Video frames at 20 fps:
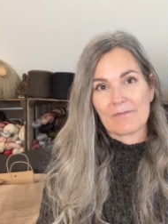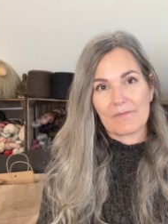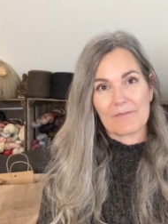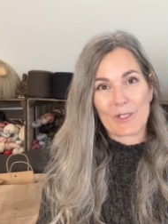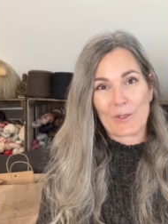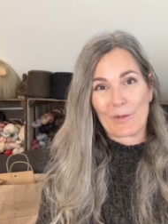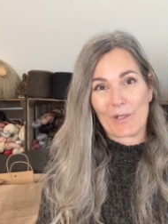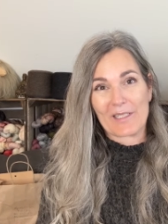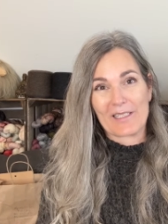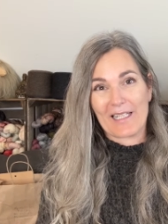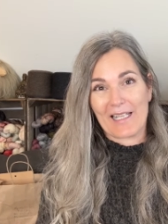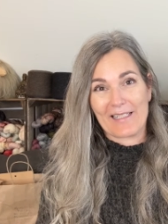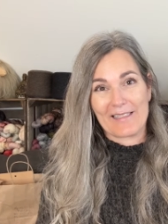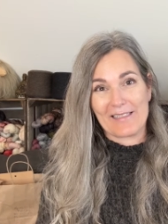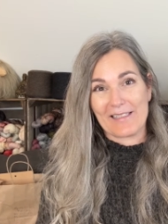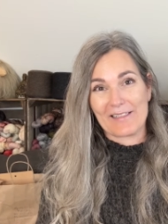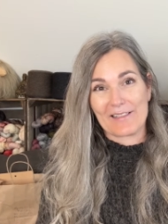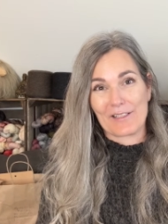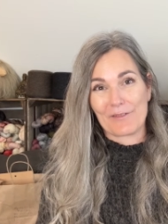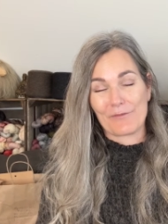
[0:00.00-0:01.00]
what that
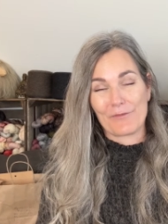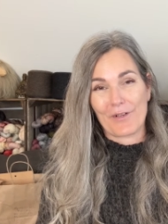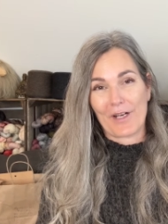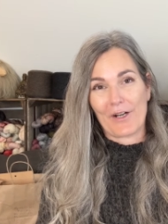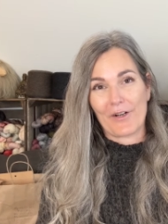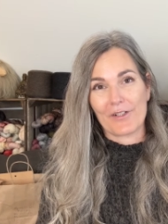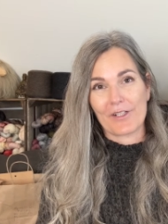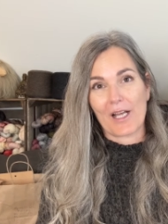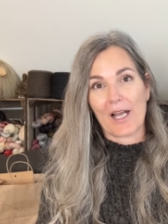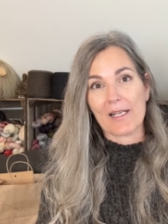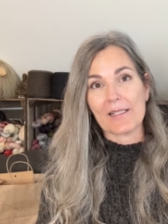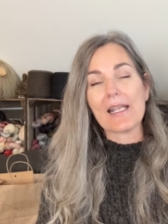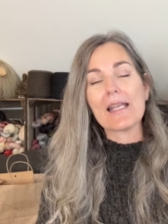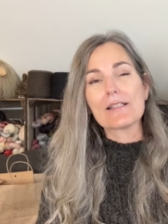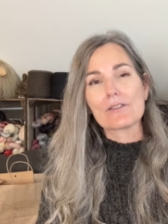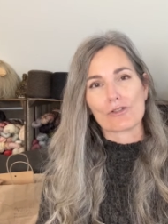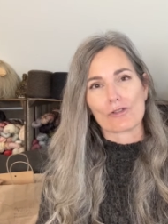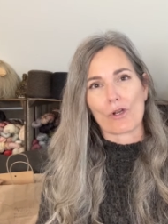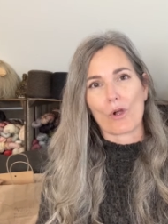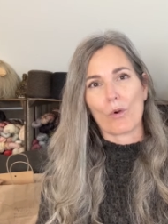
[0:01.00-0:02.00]
is in Fahrenheit.
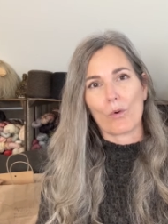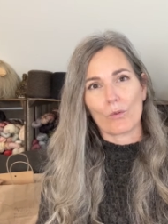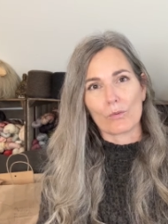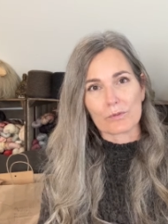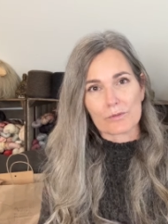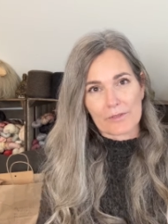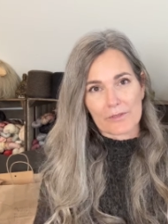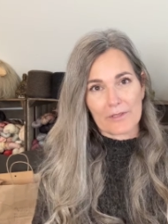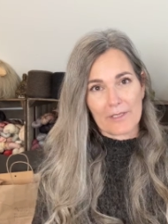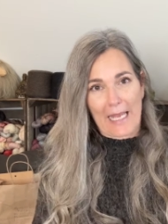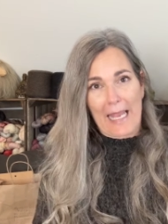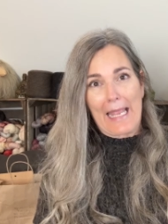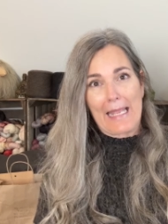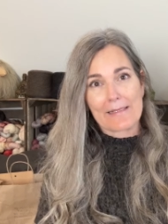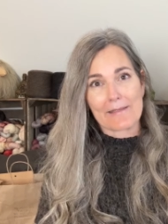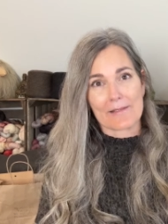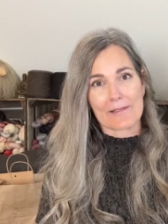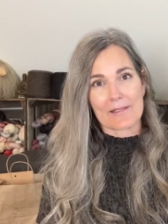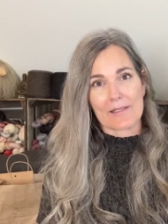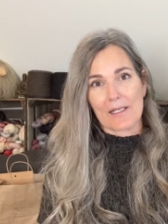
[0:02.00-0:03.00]
It's cold.
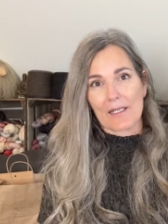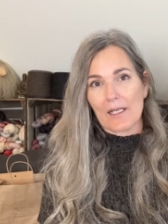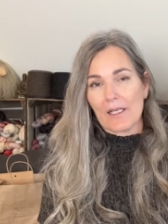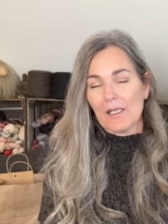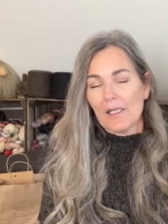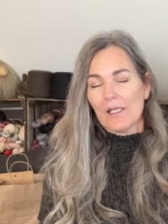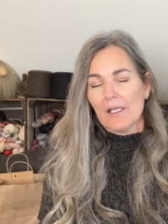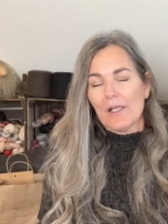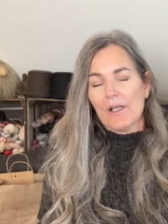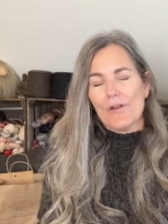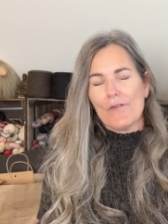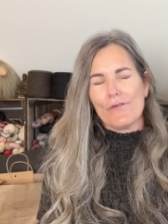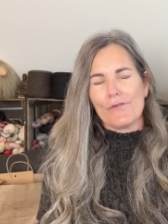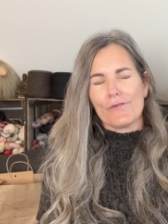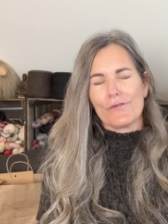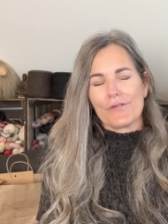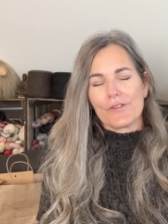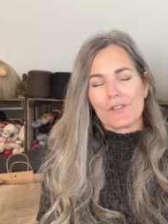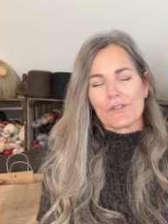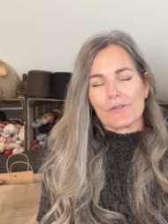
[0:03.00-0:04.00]
It's
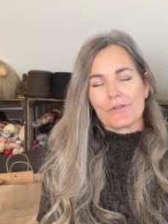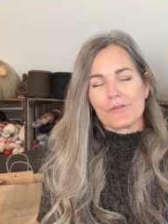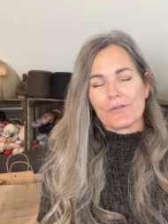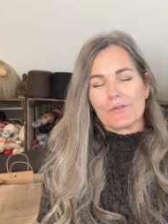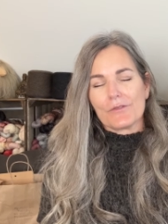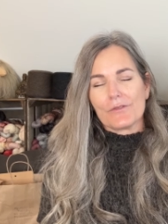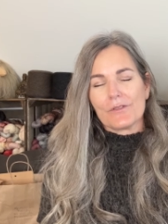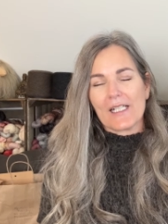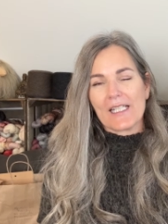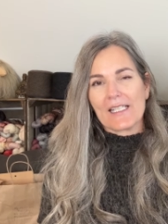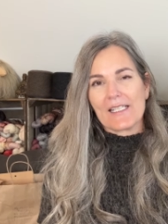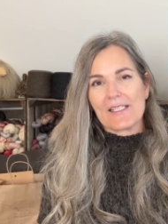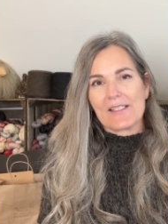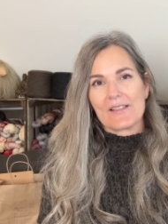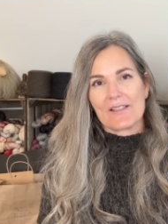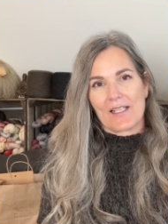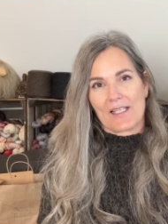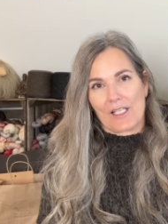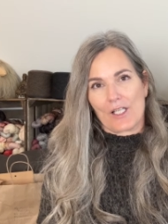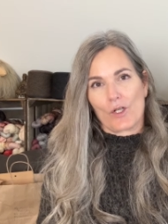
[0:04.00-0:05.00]

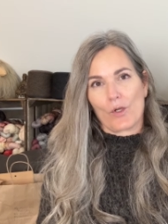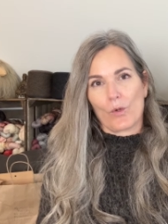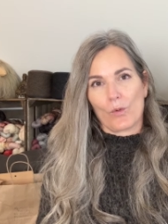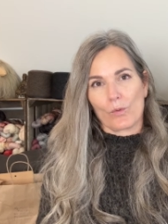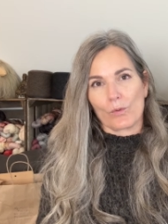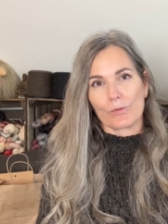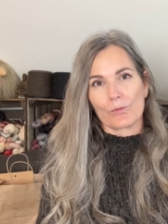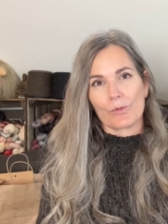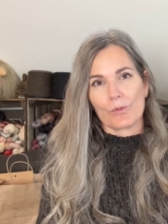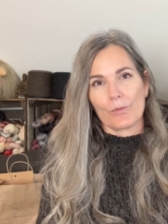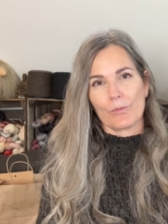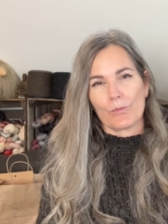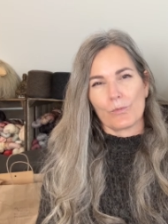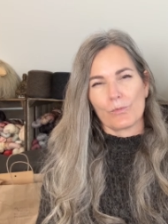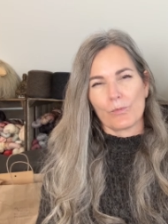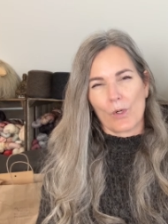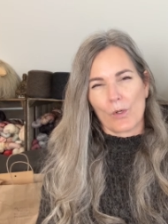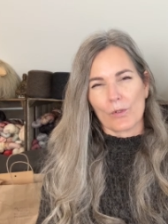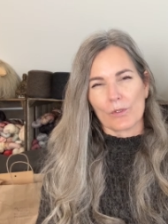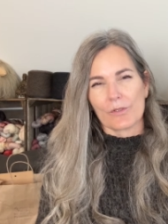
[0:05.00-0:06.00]
freezing cold.
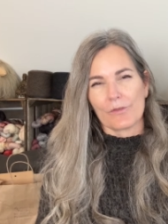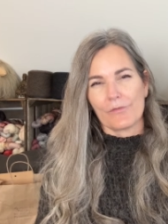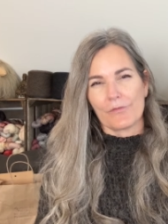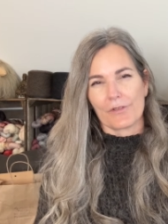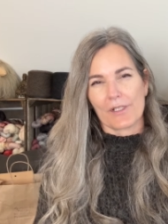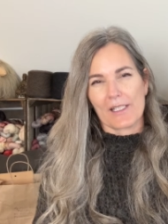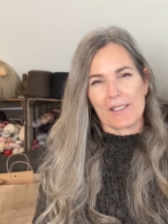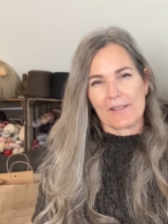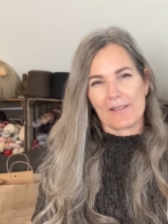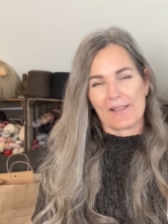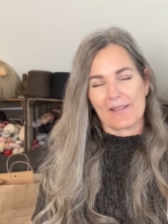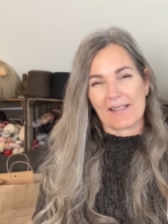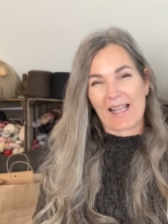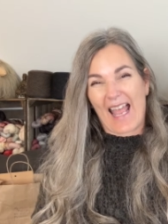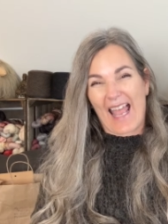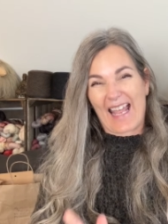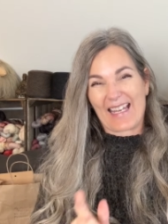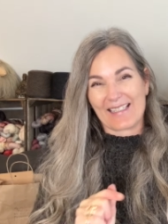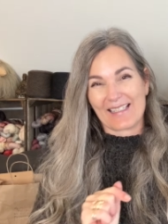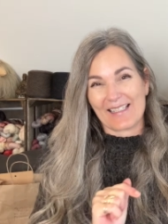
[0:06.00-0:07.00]
Water freezes
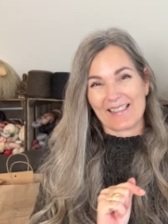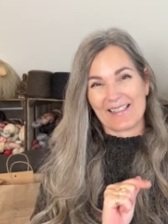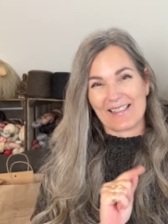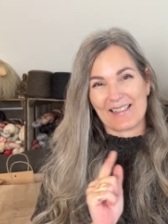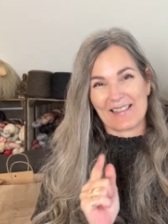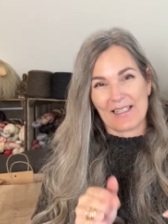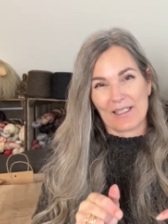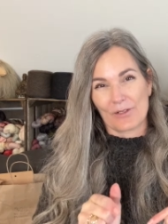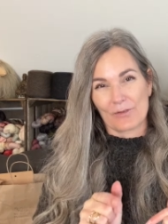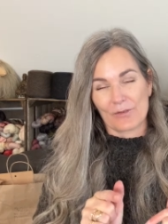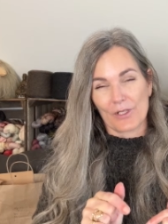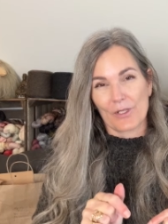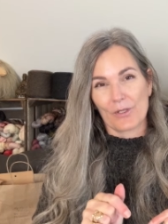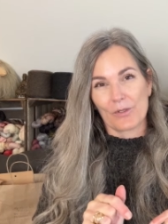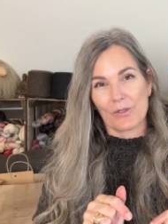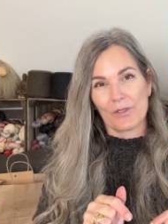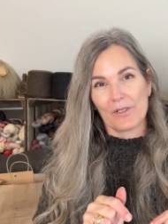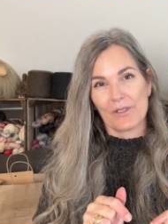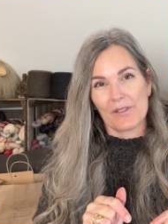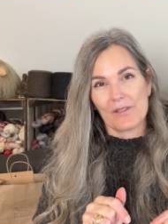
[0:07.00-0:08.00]
at
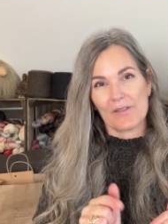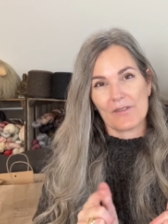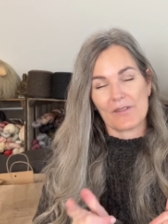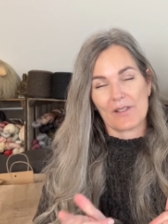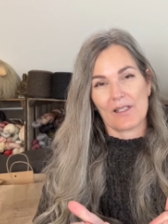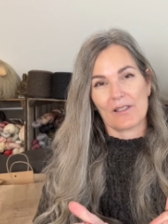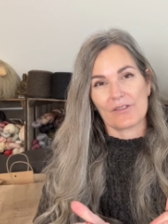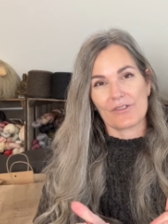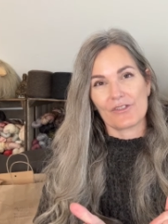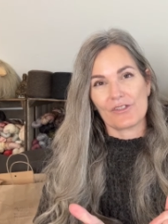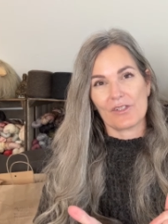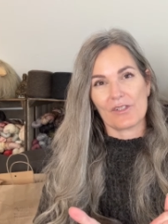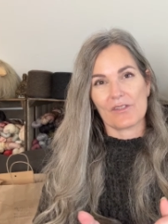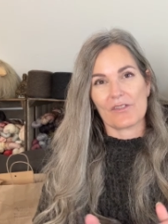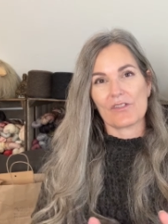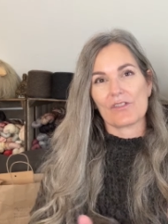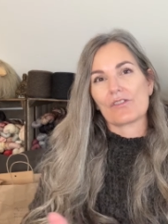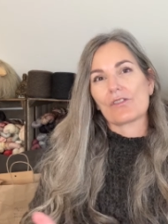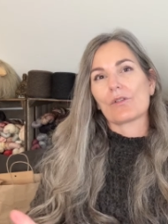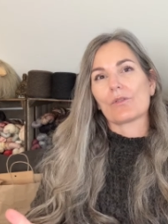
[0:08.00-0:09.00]
zero Celsius.
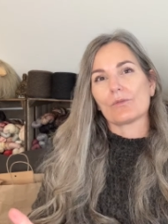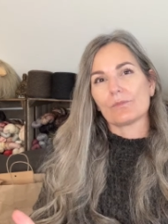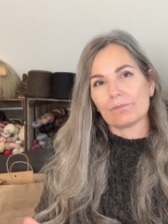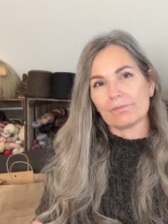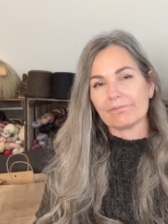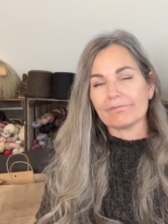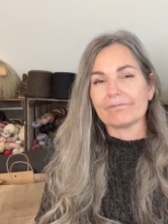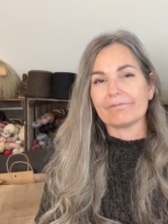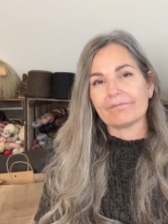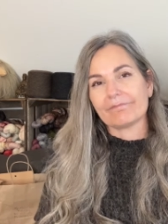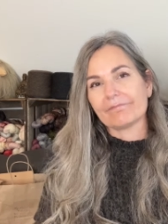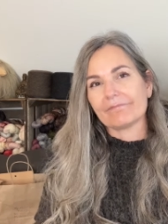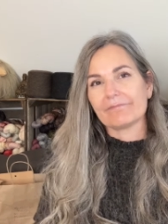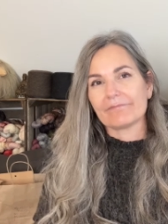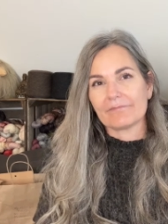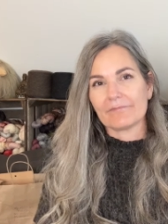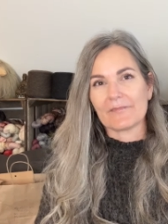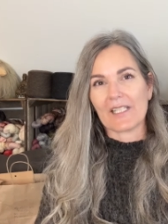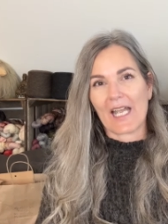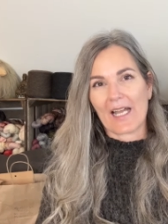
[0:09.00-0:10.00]
So
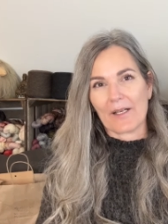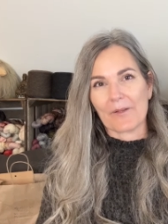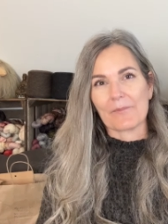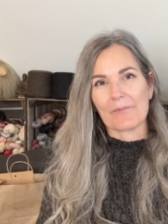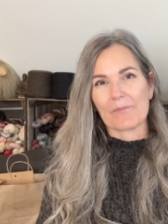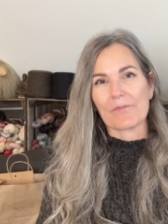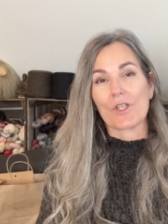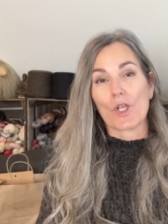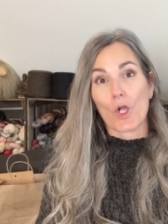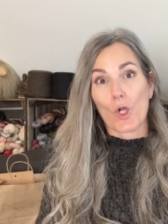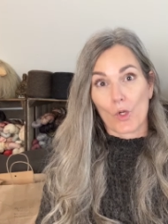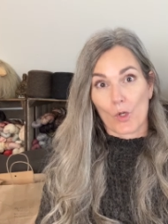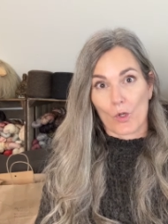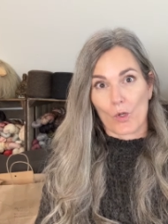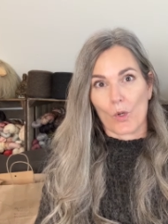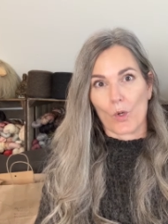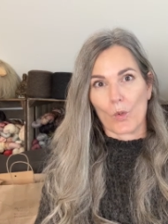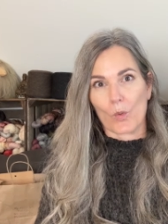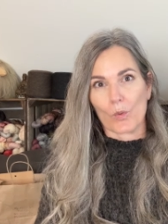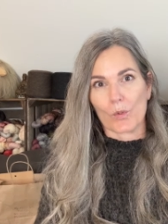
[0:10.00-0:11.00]
yeah,
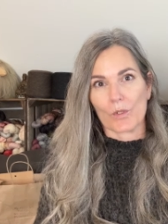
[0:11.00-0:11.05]
cold.